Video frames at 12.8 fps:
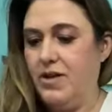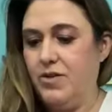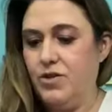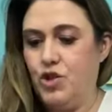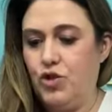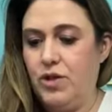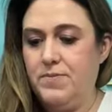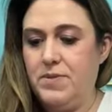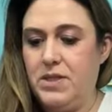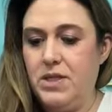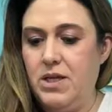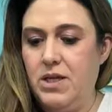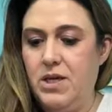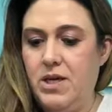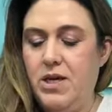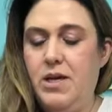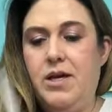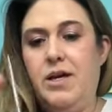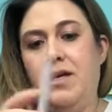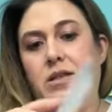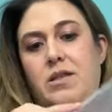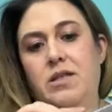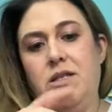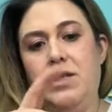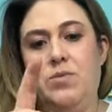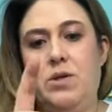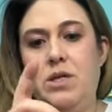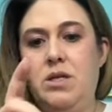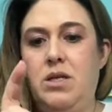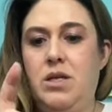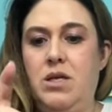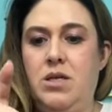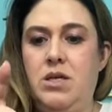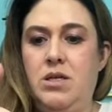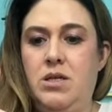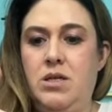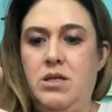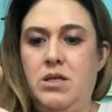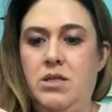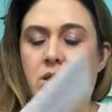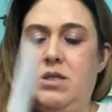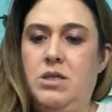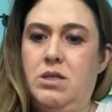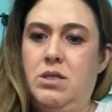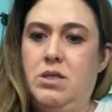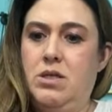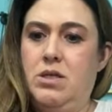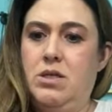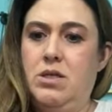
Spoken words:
nail strips. And this one is